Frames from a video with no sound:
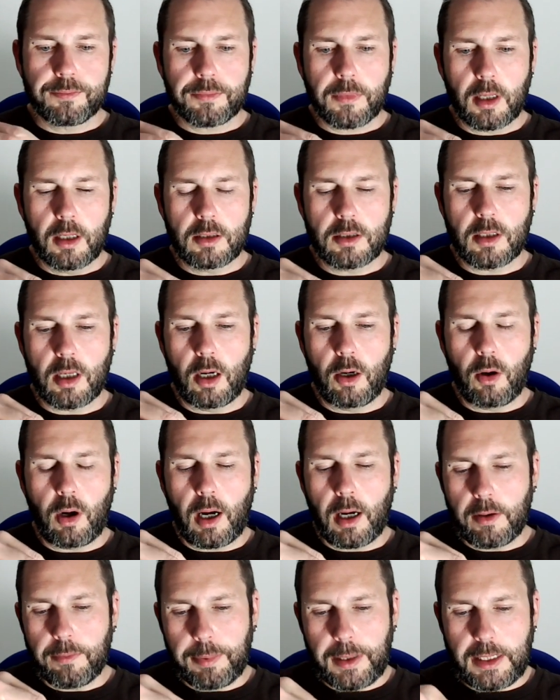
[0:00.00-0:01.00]
So
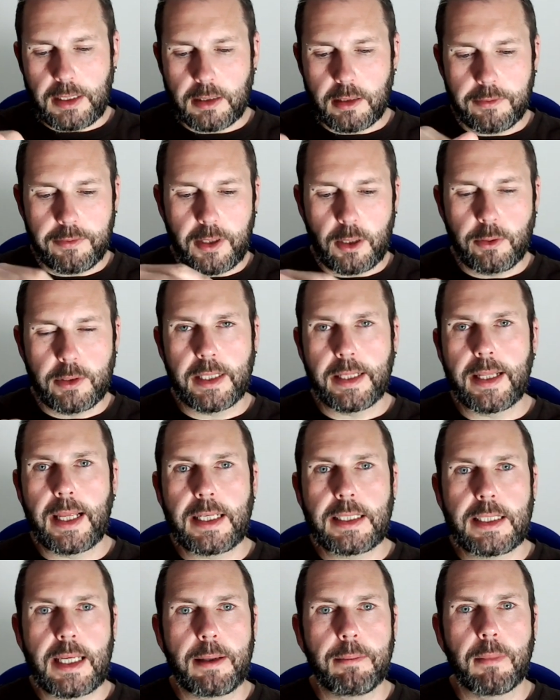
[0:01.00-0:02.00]
I've been diffusing
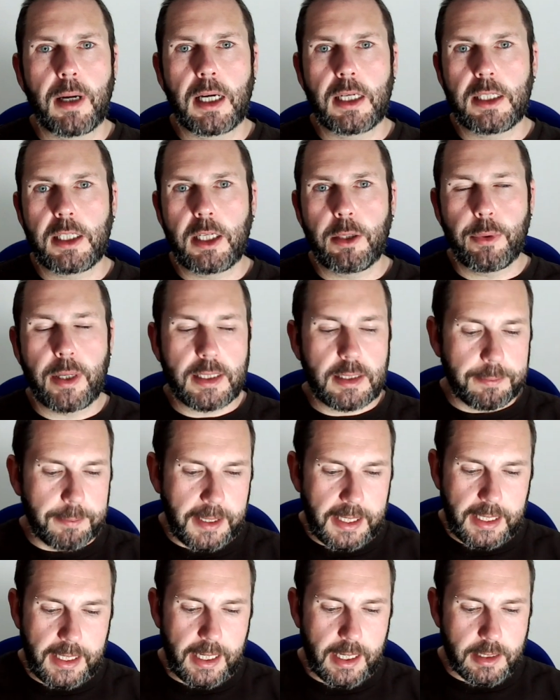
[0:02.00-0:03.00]
this in my
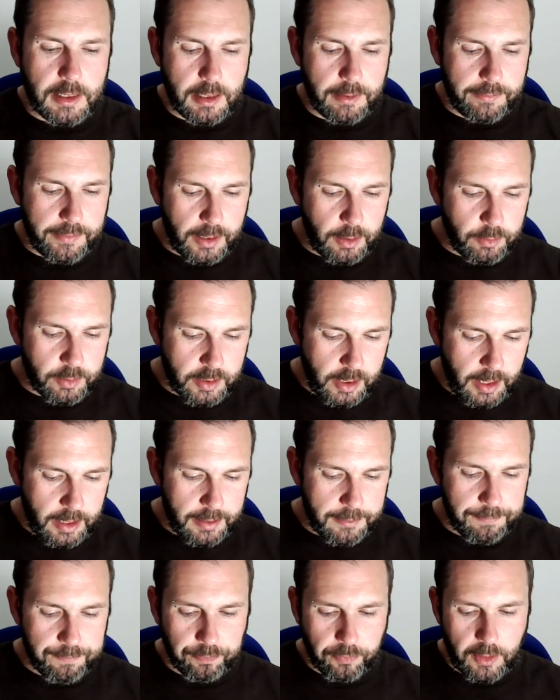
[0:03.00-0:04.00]
USB diffuser
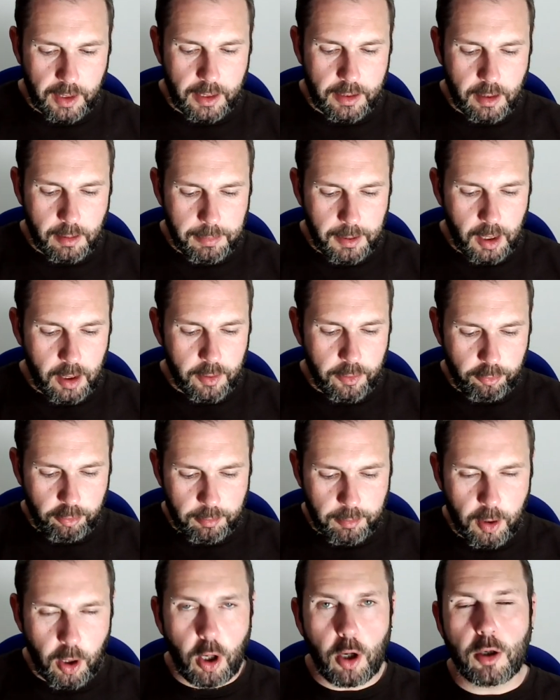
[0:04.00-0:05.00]
in the bathroom,
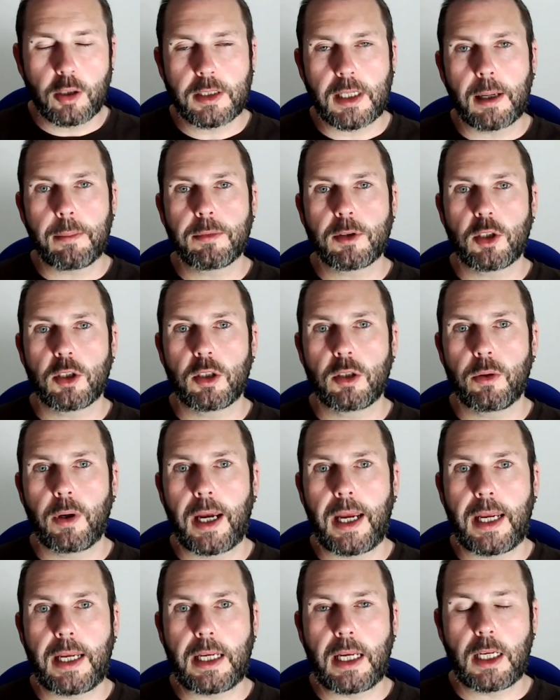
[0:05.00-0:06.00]
hooked up to
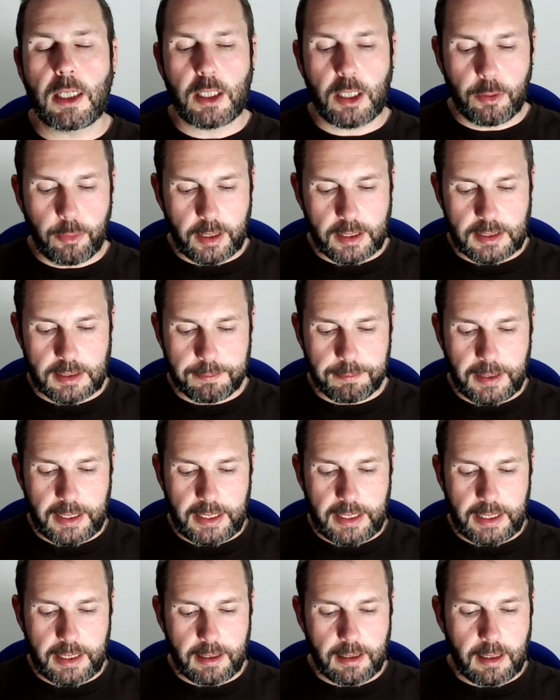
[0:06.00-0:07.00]
a
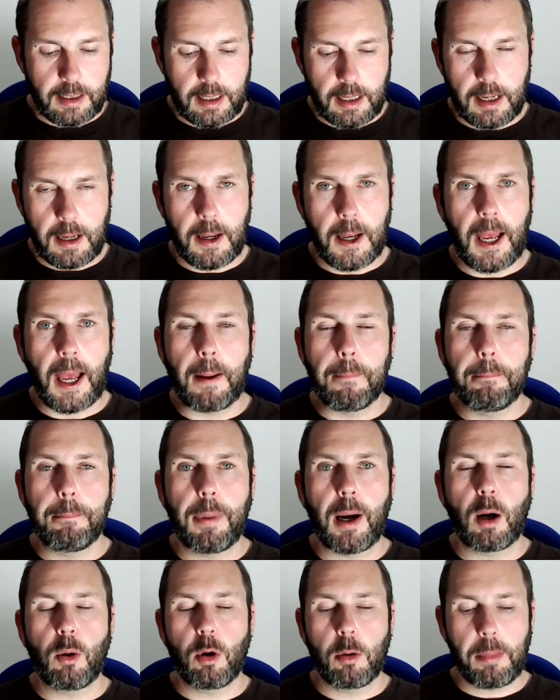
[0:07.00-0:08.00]
USB
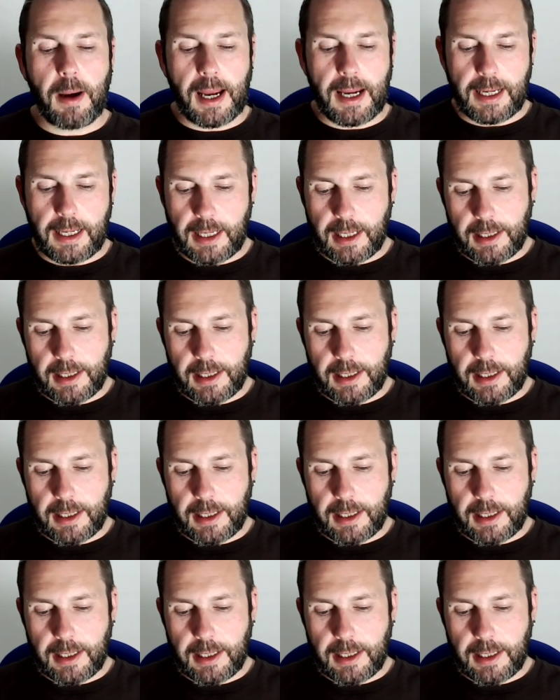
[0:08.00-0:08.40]
power bank.